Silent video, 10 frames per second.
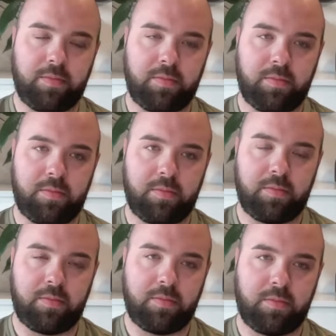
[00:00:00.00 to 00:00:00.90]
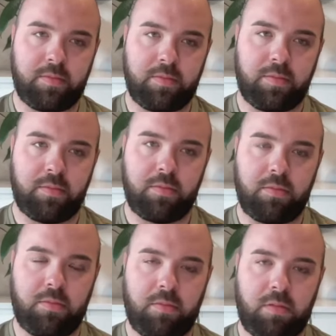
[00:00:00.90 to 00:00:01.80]

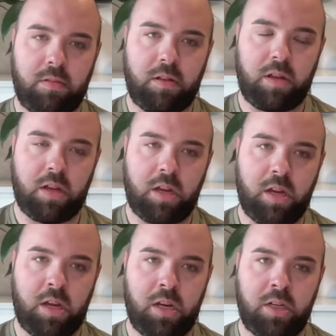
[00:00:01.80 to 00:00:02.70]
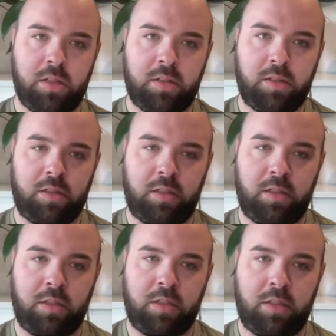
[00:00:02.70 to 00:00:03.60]

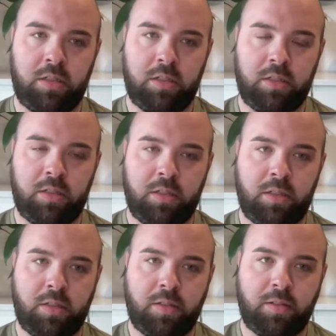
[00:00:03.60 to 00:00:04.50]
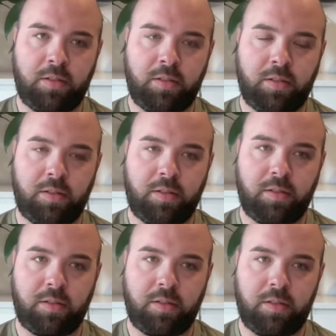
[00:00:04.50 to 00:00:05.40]

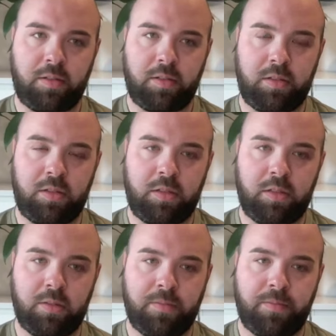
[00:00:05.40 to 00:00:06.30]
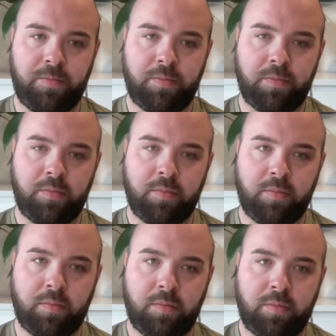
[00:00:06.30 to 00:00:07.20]

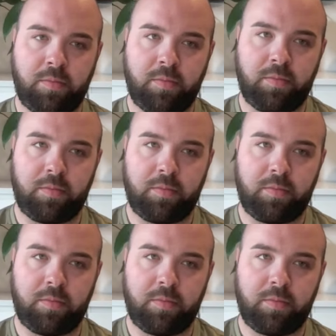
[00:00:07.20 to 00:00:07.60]
(silent)